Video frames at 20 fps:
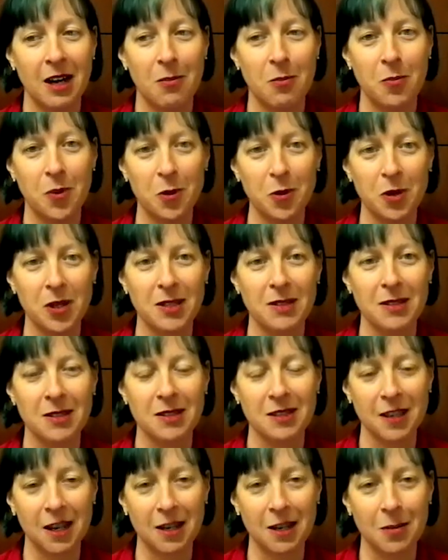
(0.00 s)
building
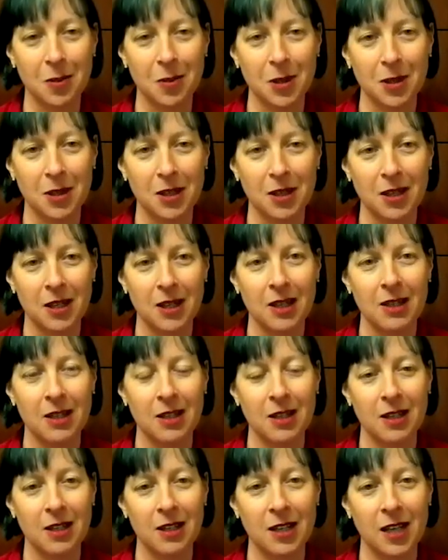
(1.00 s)
sustainability
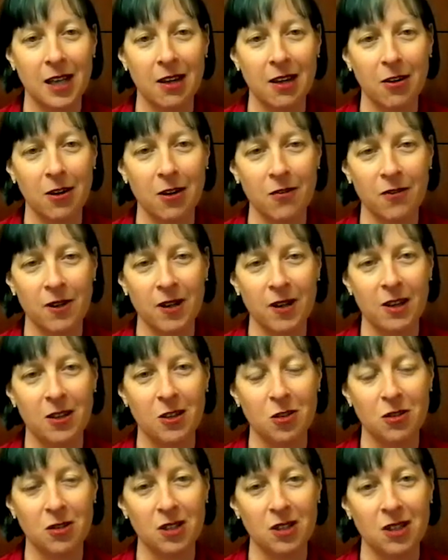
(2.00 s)
and caring for
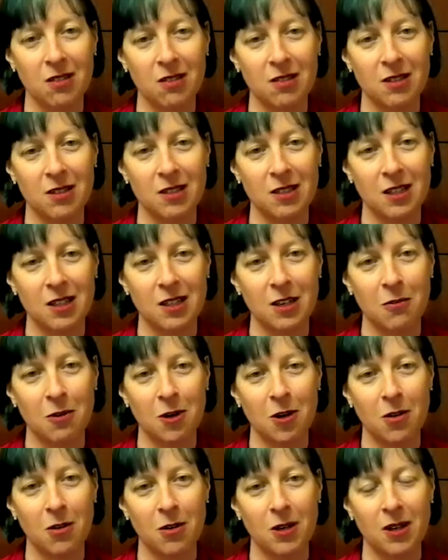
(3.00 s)
country here at Scenic
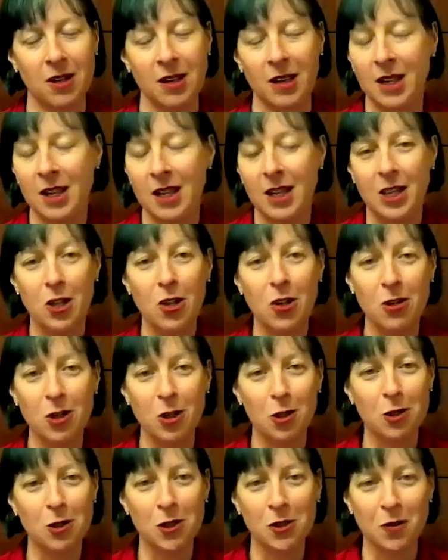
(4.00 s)
World. And, it
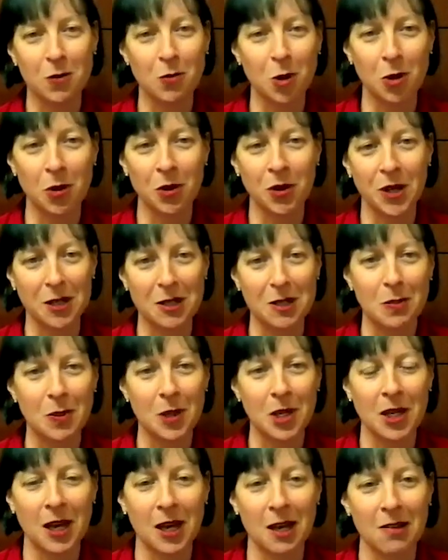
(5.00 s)
goes from all things
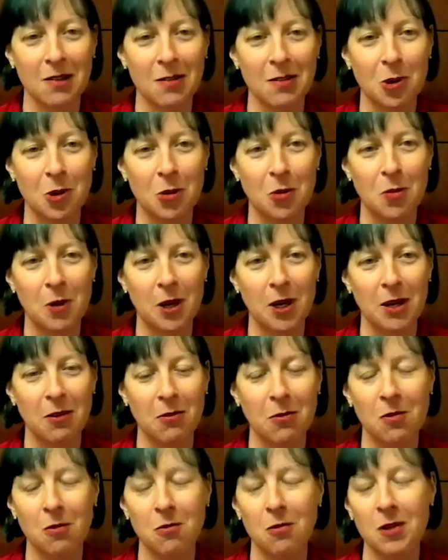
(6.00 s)
big and small, but
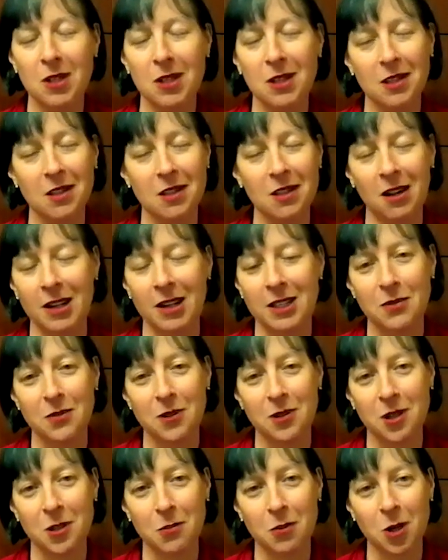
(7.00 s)
really aligns
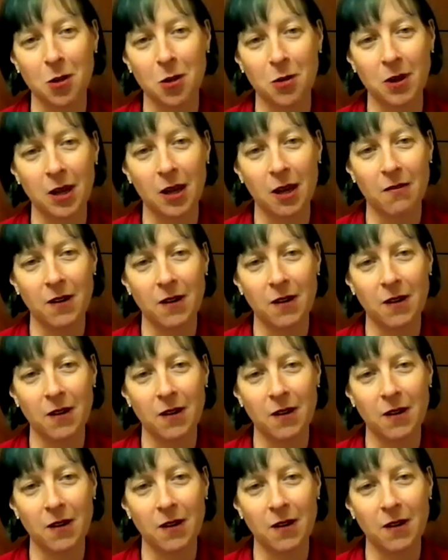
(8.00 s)
very well with our